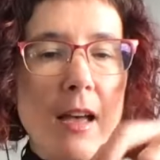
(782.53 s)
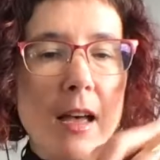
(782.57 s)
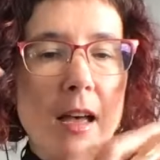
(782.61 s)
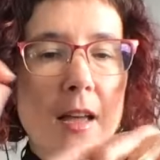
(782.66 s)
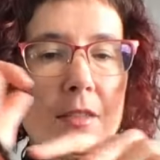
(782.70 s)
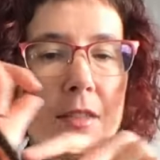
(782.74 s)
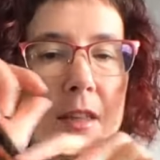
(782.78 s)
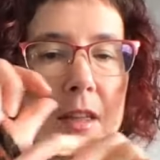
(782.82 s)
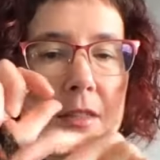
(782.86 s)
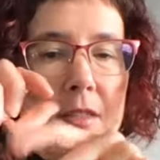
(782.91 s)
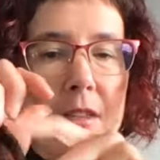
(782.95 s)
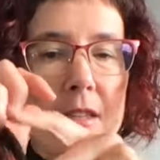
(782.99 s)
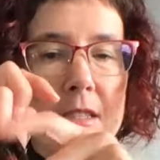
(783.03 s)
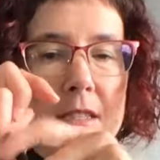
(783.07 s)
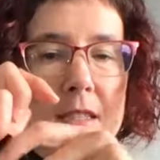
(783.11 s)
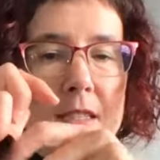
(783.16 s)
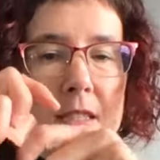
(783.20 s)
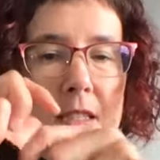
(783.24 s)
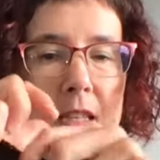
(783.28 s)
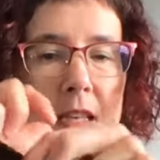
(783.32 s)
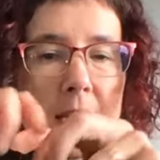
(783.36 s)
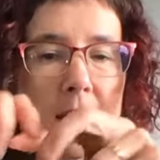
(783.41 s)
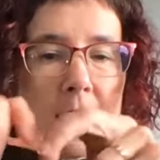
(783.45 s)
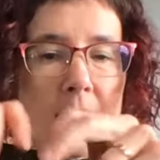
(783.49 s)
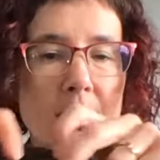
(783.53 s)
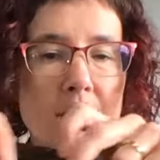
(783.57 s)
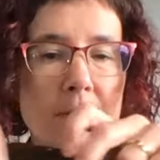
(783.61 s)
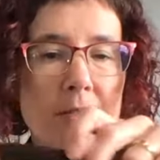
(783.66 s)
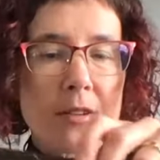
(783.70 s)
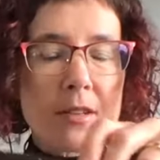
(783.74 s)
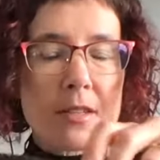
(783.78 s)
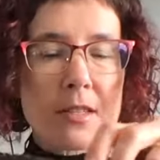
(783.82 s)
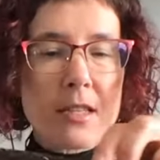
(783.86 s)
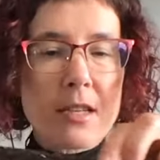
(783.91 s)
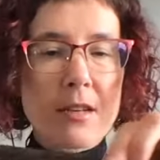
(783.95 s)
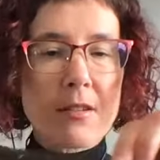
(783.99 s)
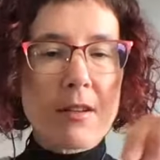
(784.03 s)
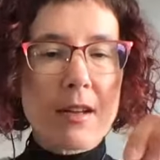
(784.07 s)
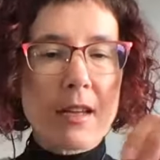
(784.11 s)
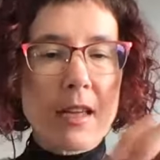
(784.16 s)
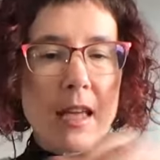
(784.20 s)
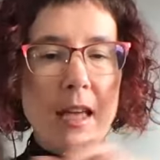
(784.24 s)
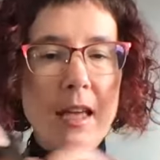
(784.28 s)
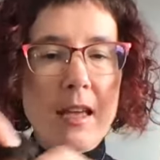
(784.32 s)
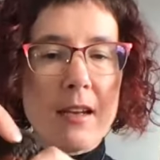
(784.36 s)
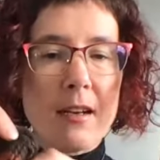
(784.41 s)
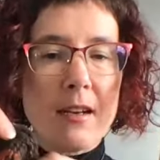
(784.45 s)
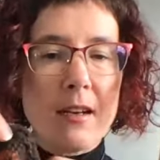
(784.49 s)
And then this is the inverse here
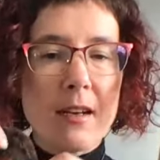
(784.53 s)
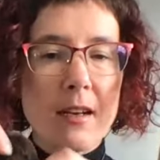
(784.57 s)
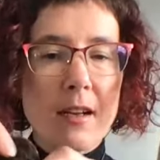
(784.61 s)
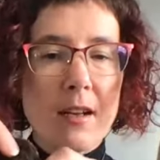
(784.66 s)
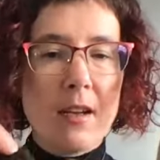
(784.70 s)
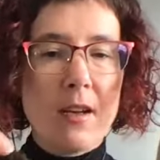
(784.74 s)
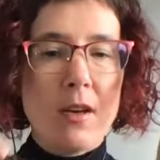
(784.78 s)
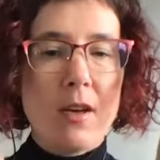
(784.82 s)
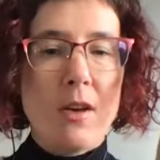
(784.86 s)
again